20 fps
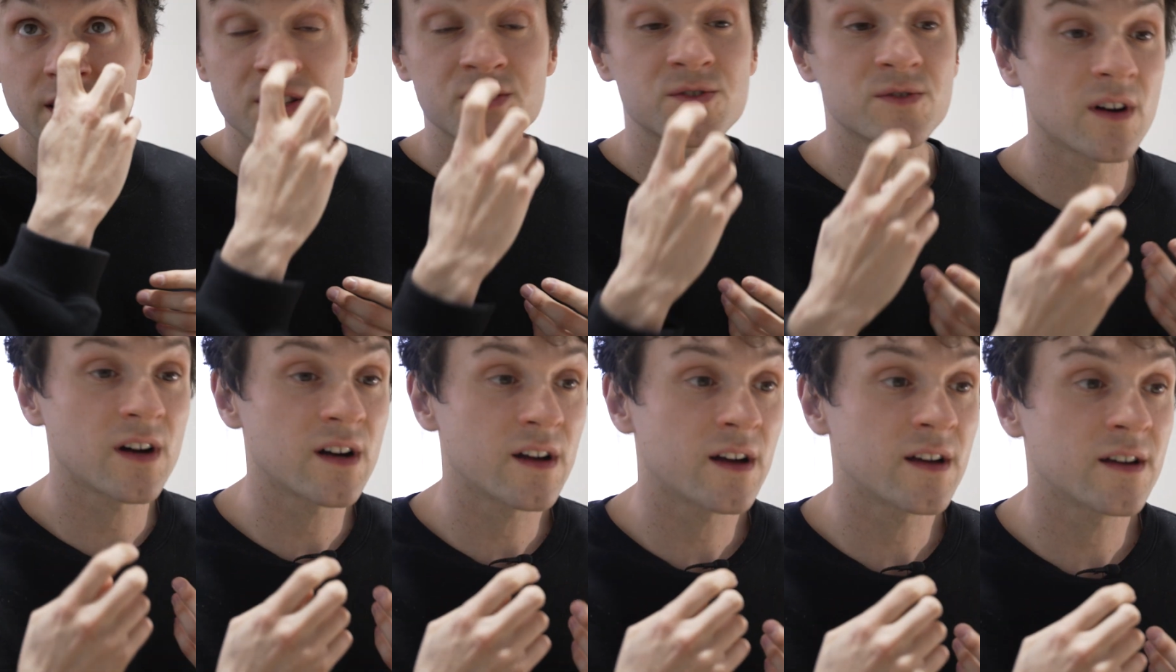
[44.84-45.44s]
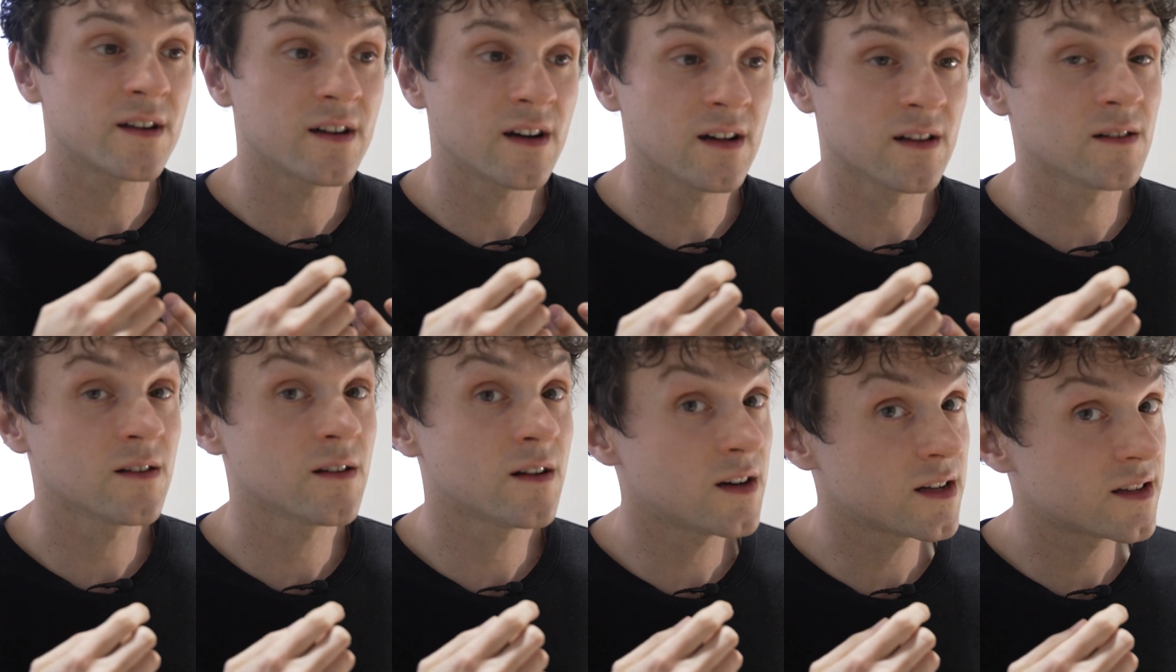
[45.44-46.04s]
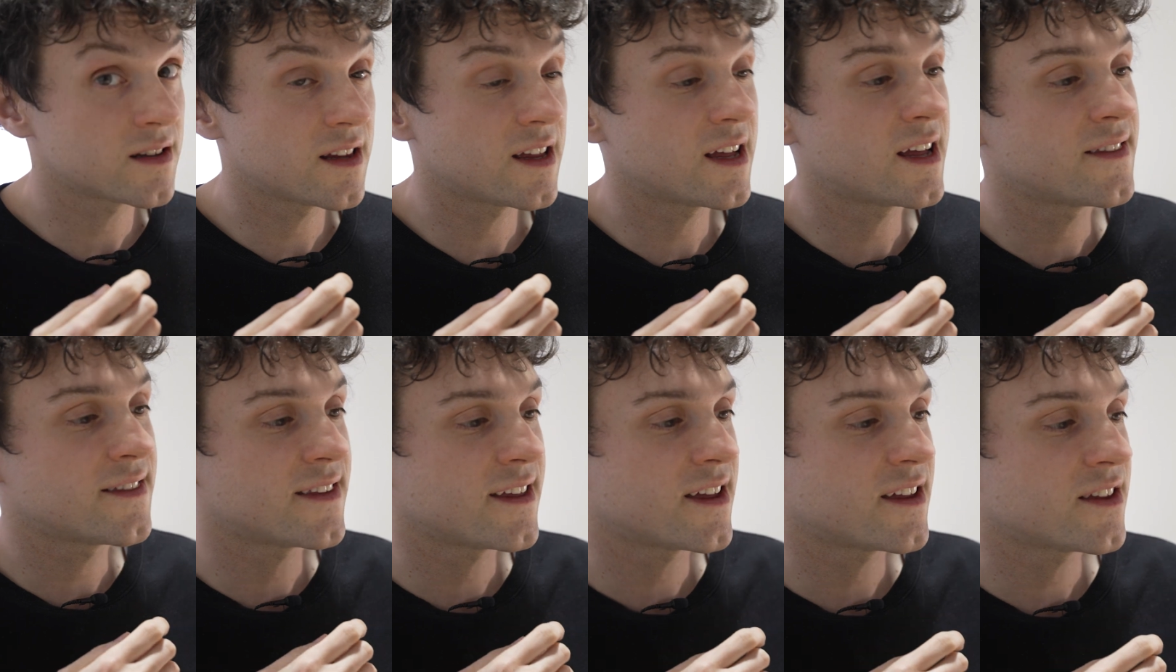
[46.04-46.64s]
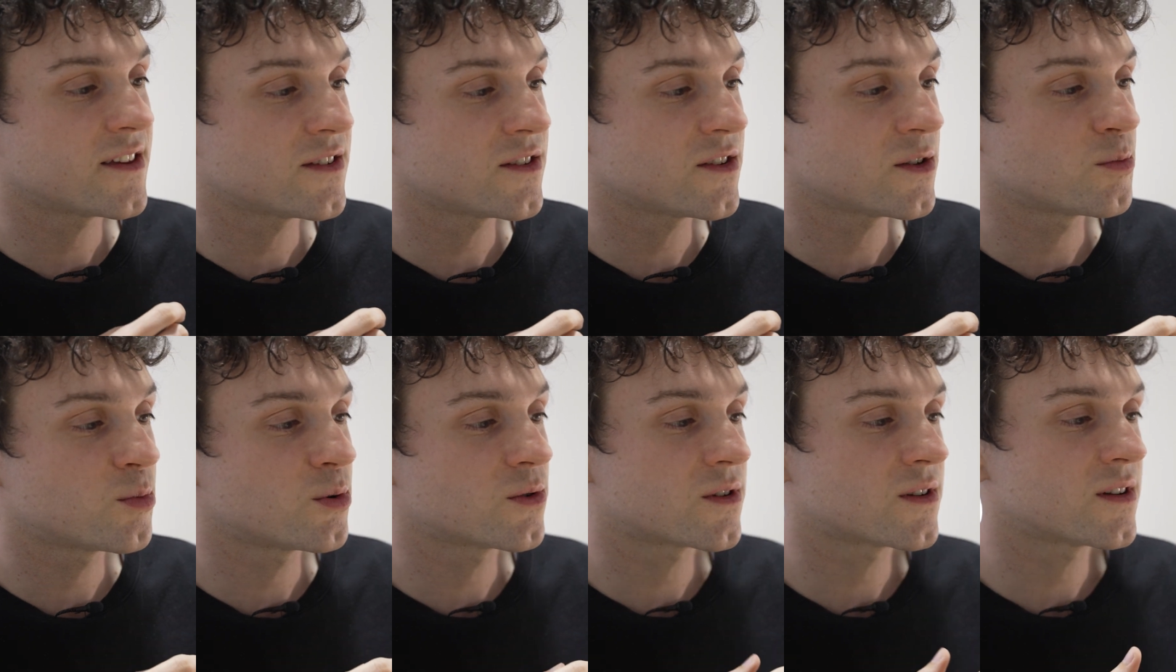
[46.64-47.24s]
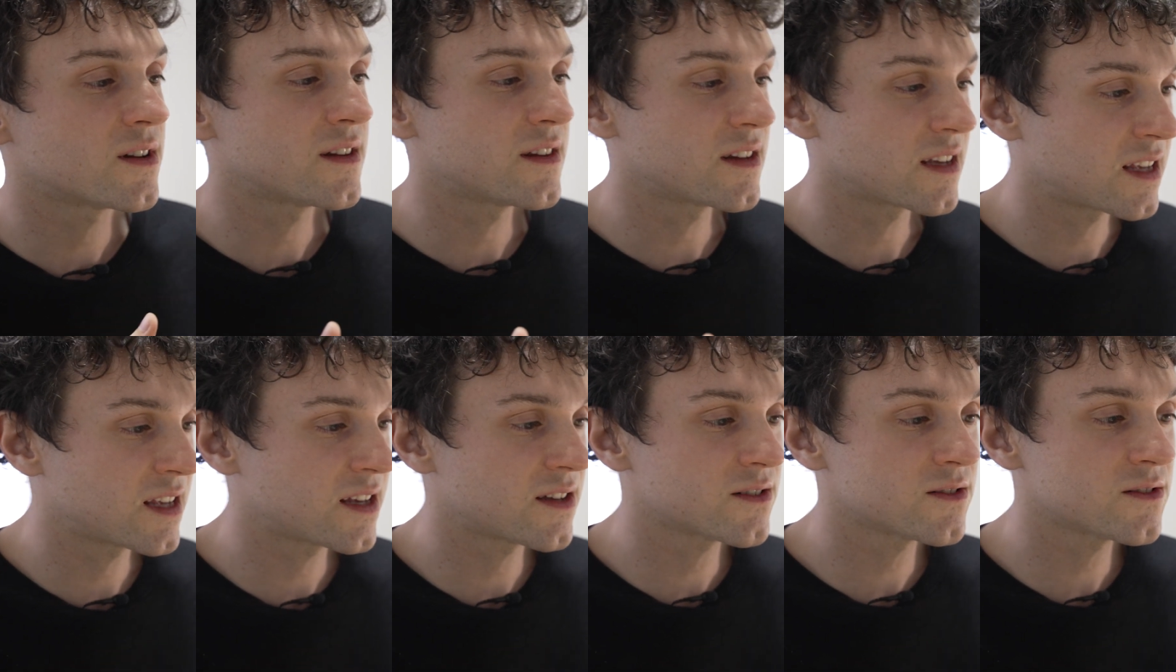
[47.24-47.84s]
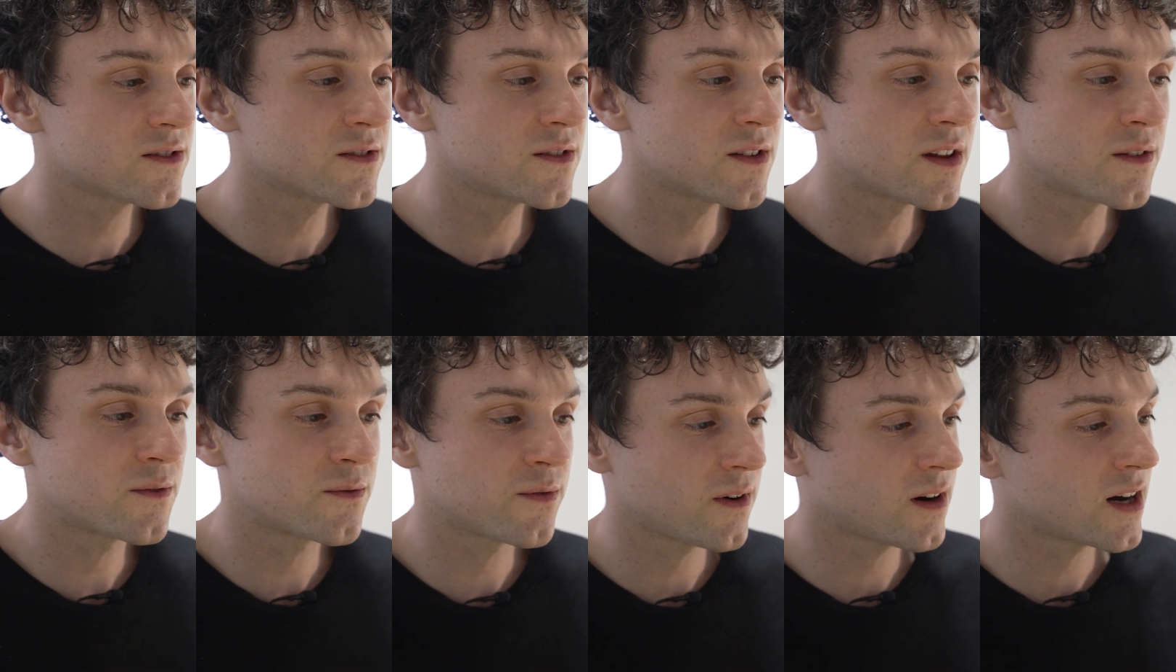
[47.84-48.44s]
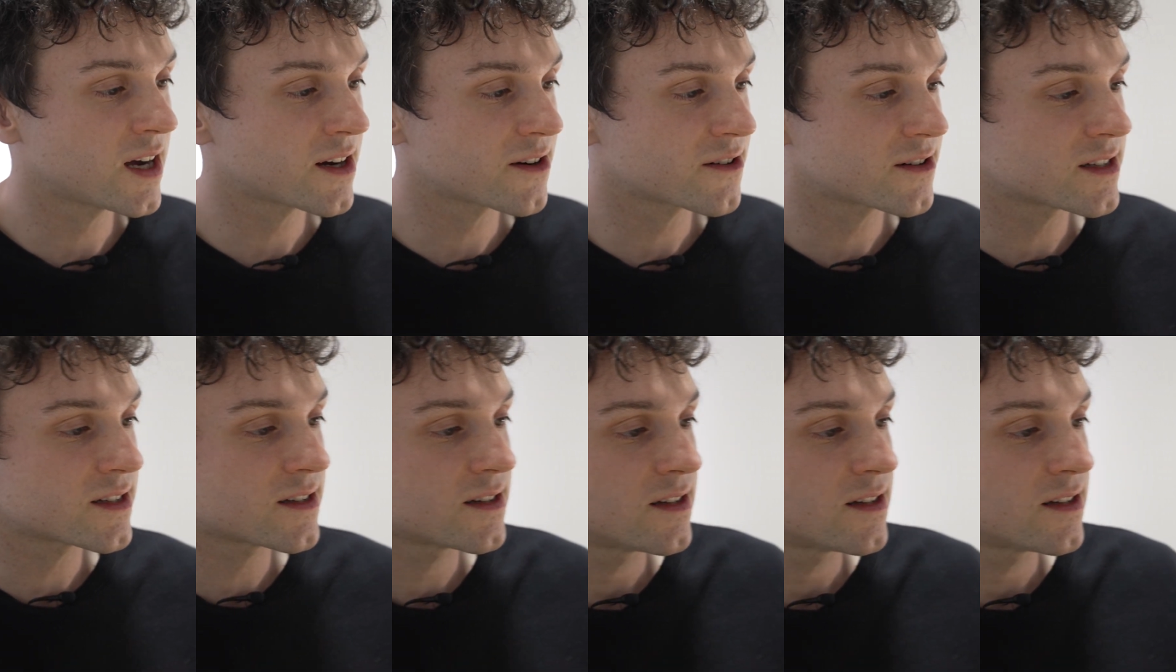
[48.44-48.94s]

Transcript: it dry a lot, and then you put it in the kiln and fire it.